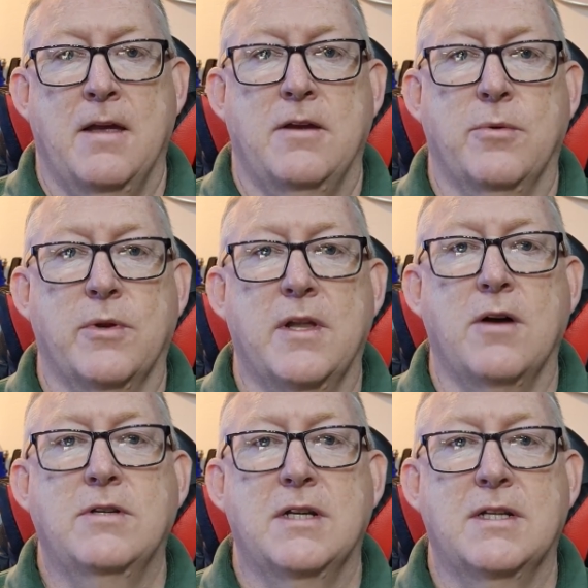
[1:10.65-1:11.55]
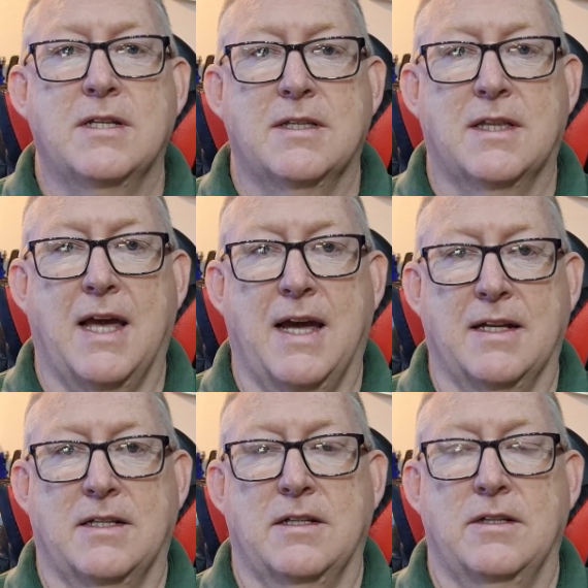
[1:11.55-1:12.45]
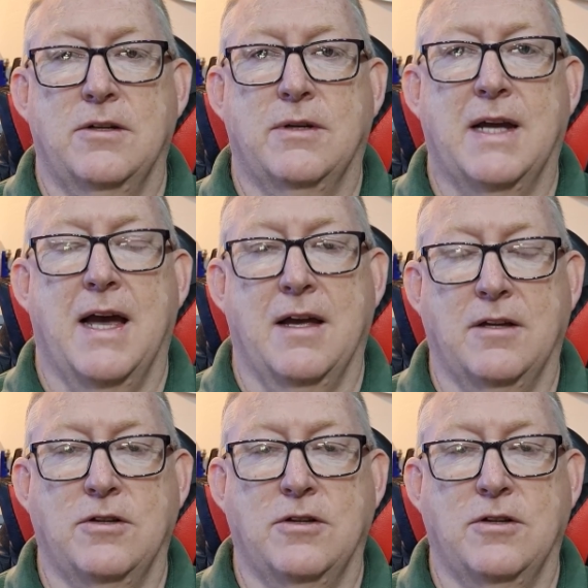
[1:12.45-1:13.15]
you'll notice that you get